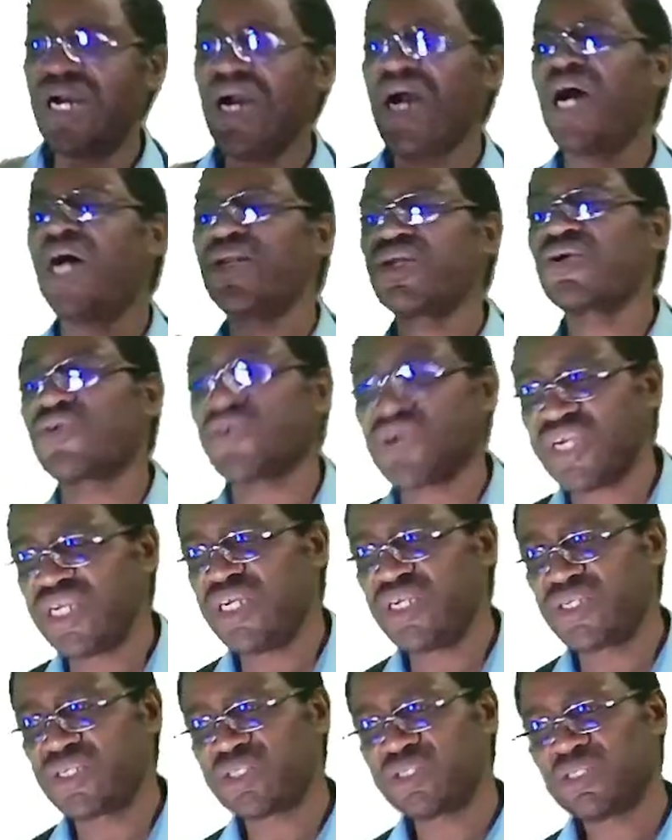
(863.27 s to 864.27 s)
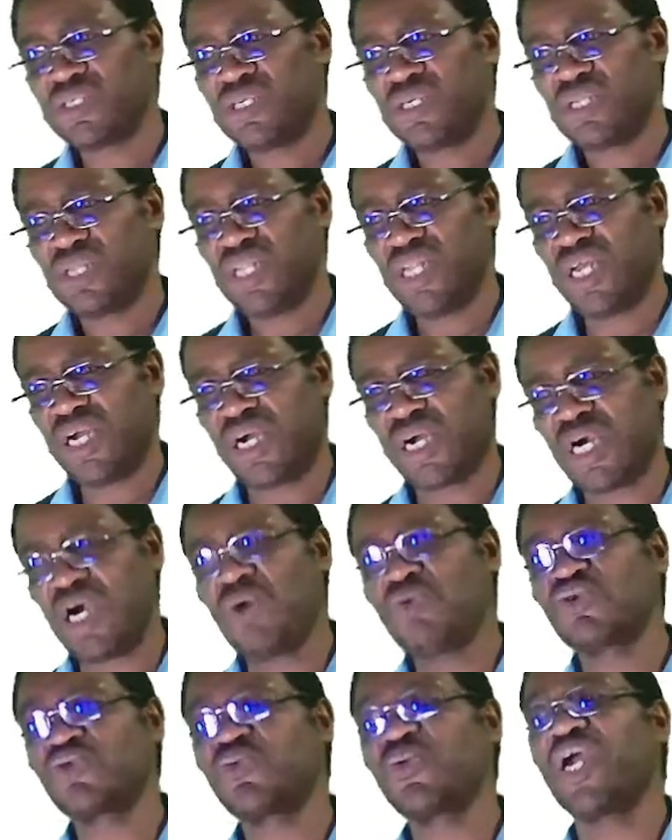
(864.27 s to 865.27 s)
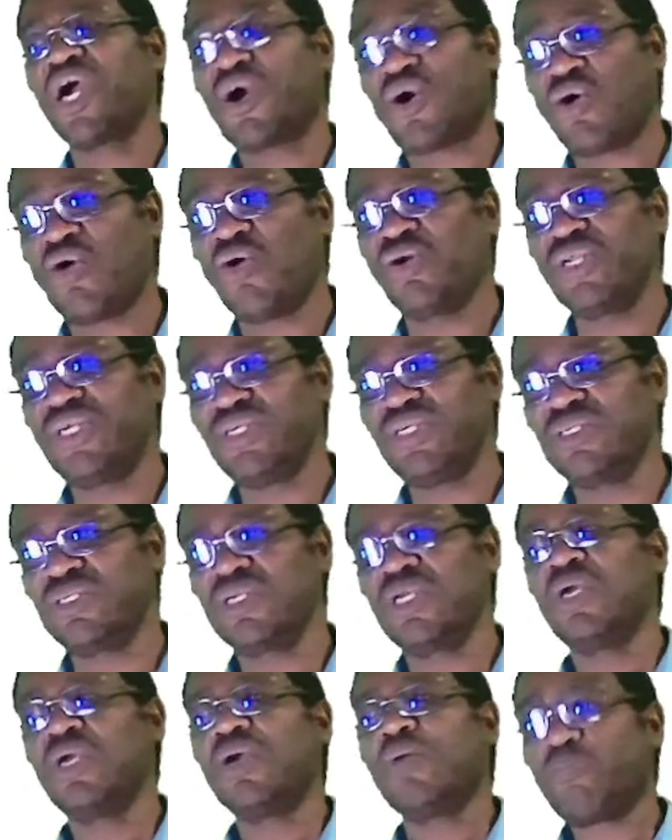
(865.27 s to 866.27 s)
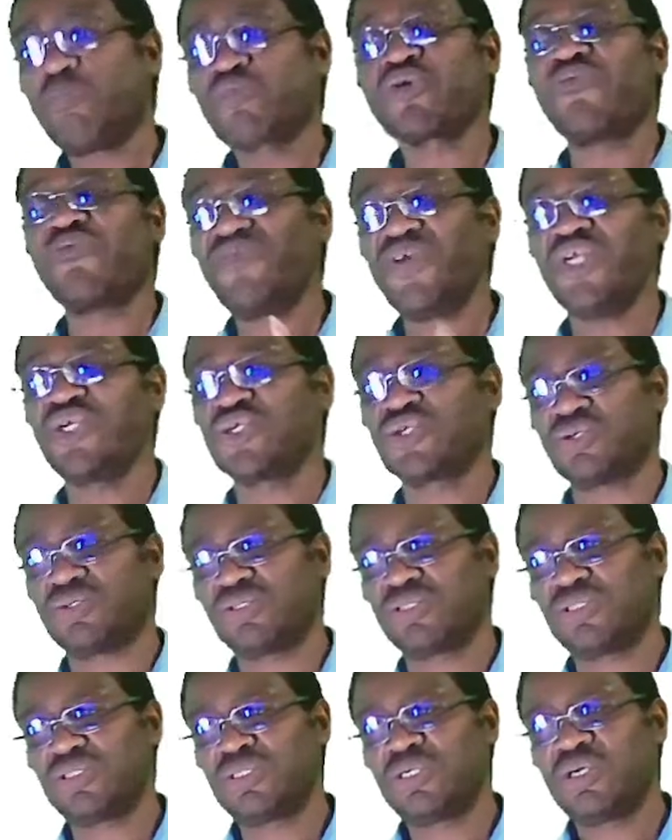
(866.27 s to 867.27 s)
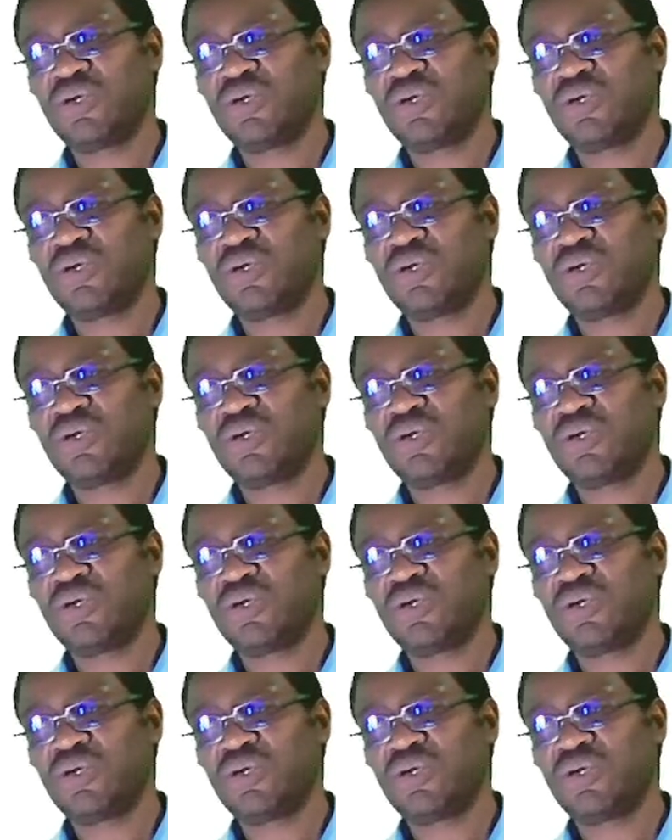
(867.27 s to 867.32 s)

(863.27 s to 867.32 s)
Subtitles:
and credit the account we are calling provision